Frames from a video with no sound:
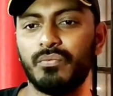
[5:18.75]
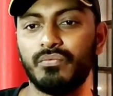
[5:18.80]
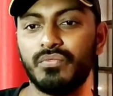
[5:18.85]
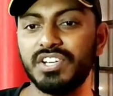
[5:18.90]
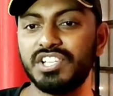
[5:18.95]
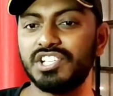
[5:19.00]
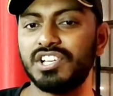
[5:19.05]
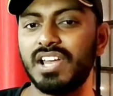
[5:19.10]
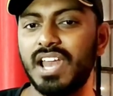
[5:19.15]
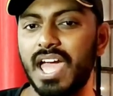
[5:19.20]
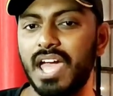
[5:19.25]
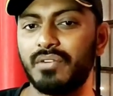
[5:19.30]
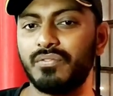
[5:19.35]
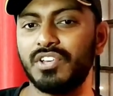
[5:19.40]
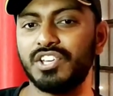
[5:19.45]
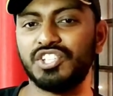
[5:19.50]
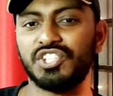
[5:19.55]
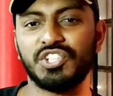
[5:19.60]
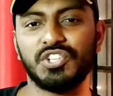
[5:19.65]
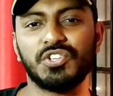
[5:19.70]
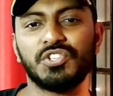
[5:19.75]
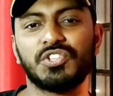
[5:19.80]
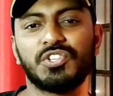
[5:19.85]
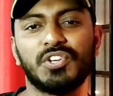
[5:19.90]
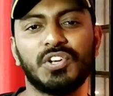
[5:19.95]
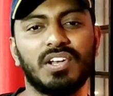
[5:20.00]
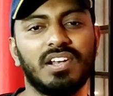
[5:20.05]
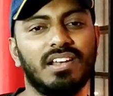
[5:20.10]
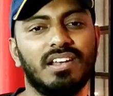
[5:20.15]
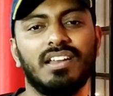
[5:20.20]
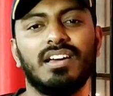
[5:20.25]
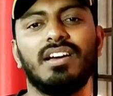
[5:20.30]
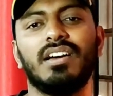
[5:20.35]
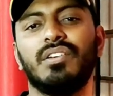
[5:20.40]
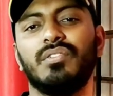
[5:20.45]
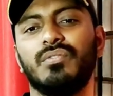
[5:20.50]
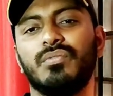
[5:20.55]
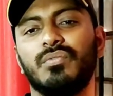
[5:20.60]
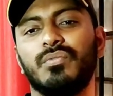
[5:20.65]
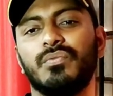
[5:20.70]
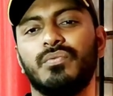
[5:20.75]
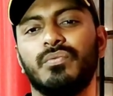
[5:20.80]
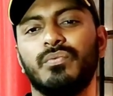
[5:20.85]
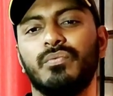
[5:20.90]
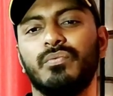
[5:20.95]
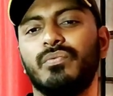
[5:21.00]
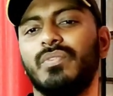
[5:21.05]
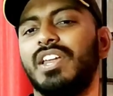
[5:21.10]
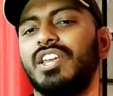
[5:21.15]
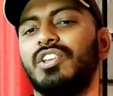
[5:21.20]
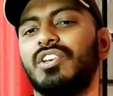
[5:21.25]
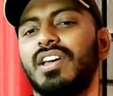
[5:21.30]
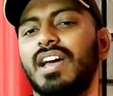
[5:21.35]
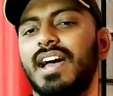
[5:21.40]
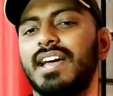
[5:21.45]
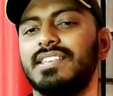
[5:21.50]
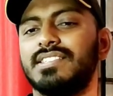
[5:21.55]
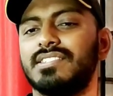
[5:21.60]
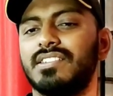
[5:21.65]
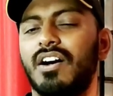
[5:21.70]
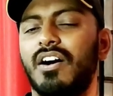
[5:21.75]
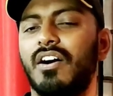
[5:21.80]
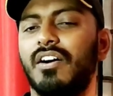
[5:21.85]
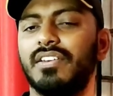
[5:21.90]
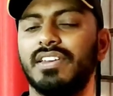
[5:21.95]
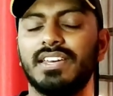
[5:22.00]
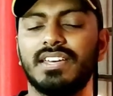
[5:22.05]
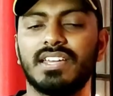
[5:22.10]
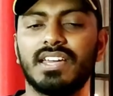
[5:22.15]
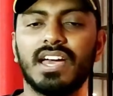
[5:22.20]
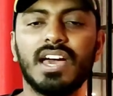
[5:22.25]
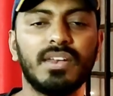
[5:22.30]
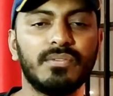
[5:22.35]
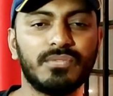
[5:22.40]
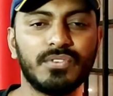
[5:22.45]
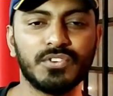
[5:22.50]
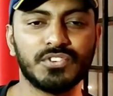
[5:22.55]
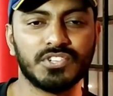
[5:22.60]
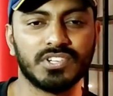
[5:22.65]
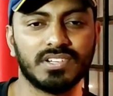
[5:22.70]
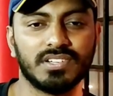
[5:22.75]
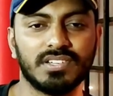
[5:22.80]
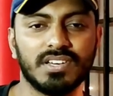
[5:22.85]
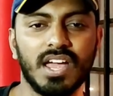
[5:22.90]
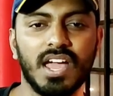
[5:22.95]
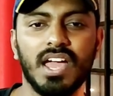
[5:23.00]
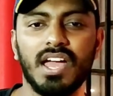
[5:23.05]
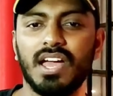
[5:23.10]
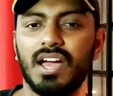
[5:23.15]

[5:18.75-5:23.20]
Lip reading: which language you should learn when you guys are in confusion.